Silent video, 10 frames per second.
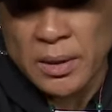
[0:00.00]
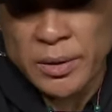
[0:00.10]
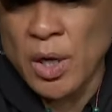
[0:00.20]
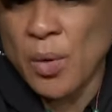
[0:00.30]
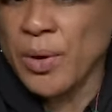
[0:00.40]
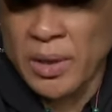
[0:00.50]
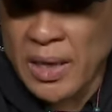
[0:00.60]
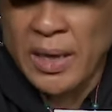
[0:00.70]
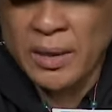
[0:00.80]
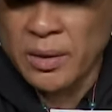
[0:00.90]
Knowing
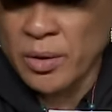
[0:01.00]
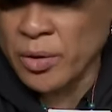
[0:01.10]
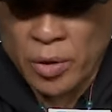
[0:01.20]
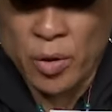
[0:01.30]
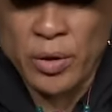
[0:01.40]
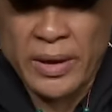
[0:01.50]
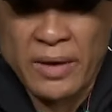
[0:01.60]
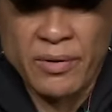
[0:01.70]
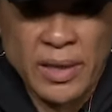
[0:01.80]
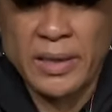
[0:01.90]
that you're going to
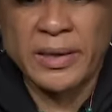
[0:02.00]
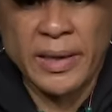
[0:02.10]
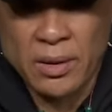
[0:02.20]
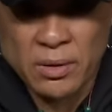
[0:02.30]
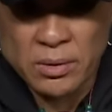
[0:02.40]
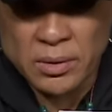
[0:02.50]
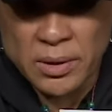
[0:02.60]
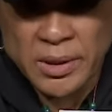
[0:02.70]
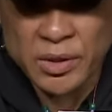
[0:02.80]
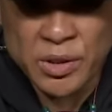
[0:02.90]
have a letdown,
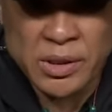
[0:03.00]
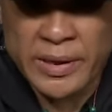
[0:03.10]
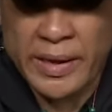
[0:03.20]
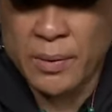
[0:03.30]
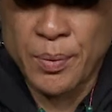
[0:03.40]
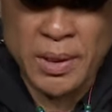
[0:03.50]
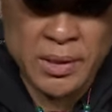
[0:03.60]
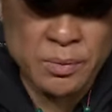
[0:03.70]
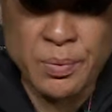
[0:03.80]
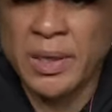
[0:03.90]
it just can't be
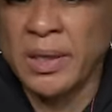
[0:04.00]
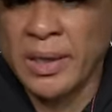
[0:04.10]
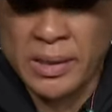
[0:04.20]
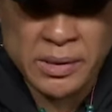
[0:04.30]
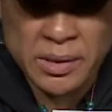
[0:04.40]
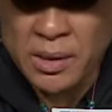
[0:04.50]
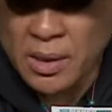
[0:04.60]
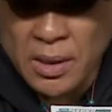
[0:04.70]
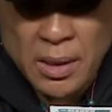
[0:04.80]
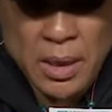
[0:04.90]
as big as
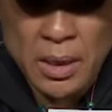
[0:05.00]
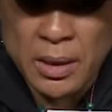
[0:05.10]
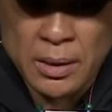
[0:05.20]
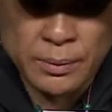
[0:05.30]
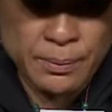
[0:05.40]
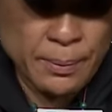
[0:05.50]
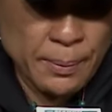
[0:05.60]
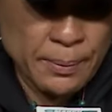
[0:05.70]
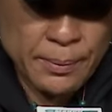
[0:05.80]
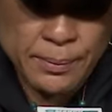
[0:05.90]

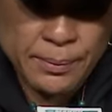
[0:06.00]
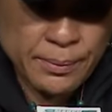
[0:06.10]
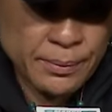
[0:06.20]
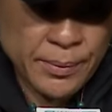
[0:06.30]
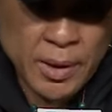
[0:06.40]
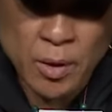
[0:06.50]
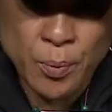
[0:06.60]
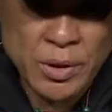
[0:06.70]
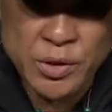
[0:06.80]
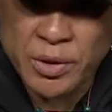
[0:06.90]
it'll
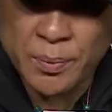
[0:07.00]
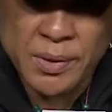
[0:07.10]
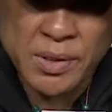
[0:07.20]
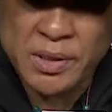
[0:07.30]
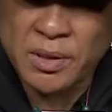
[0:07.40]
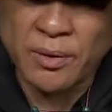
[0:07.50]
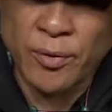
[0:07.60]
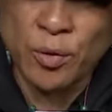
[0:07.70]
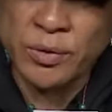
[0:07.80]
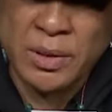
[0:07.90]
put you in a position of
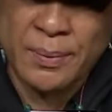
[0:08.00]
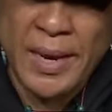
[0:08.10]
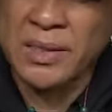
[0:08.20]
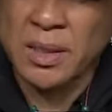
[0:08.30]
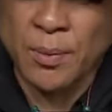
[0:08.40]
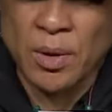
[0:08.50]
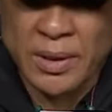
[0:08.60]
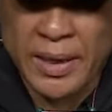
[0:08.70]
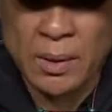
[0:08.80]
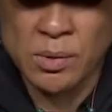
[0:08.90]
losing a basketball
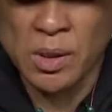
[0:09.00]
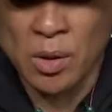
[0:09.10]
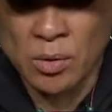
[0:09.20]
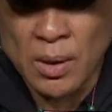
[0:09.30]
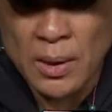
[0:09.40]
game. So